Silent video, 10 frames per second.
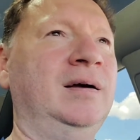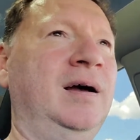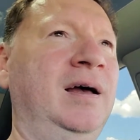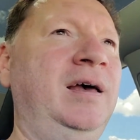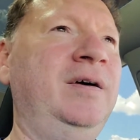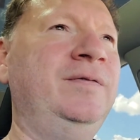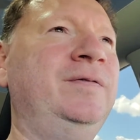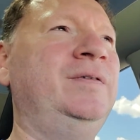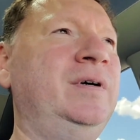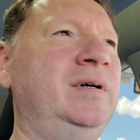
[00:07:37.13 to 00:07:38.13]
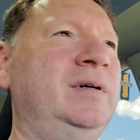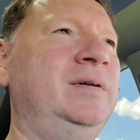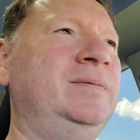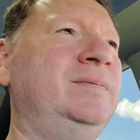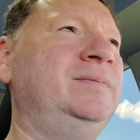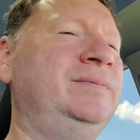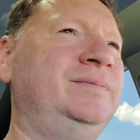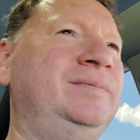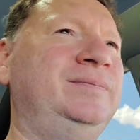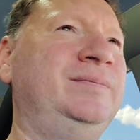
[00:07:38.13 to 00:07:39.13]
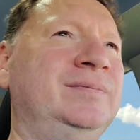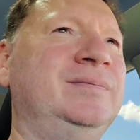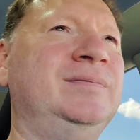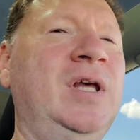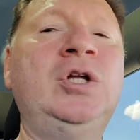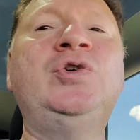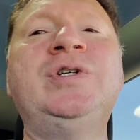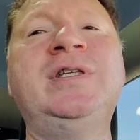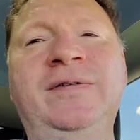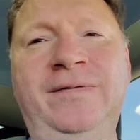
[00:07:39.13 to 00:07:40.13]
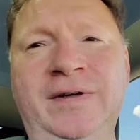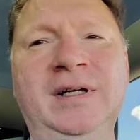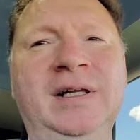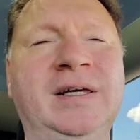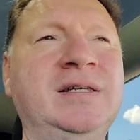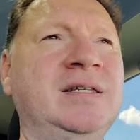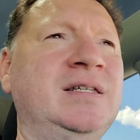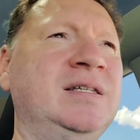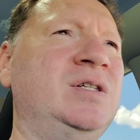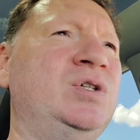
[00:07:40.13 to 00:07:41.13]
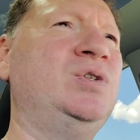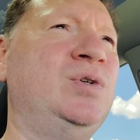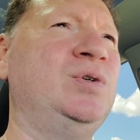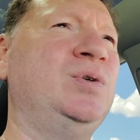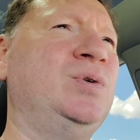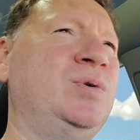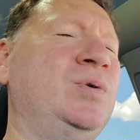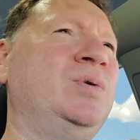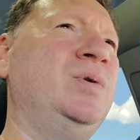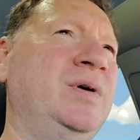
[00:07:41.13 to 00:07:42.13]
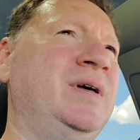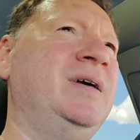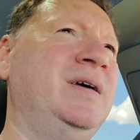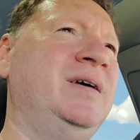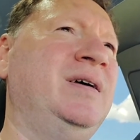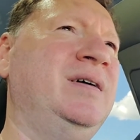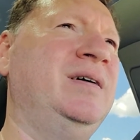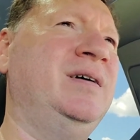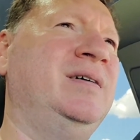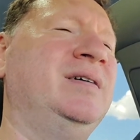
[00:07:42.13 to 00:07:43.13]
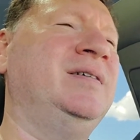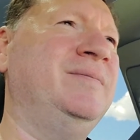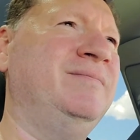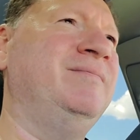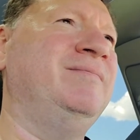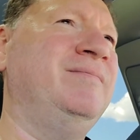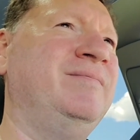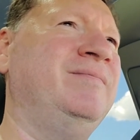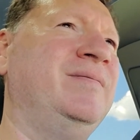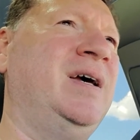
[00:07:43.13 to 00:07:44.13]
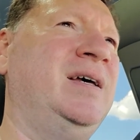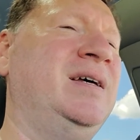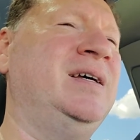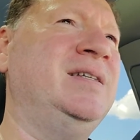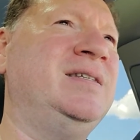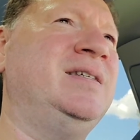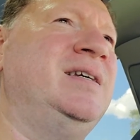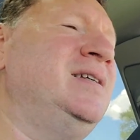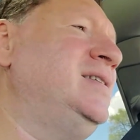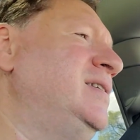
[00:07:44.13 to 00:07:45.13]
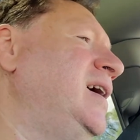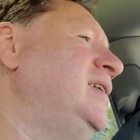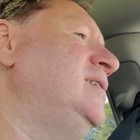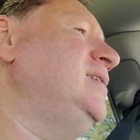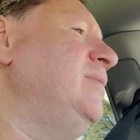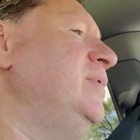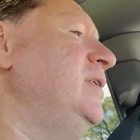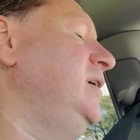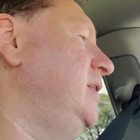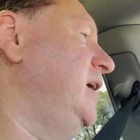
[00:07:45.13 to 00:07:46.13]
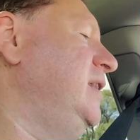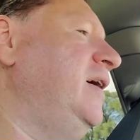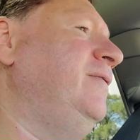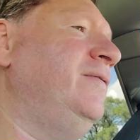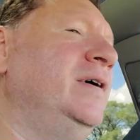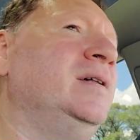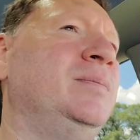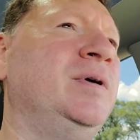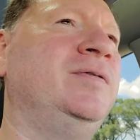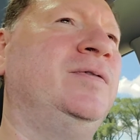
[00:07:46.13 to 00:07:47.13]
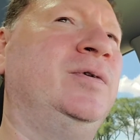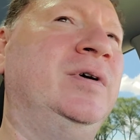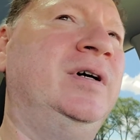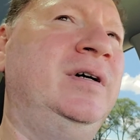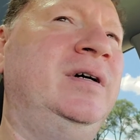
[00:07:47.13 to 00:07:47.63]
I have uh, interesting feelings to. Um, it's it's not something that I felt before.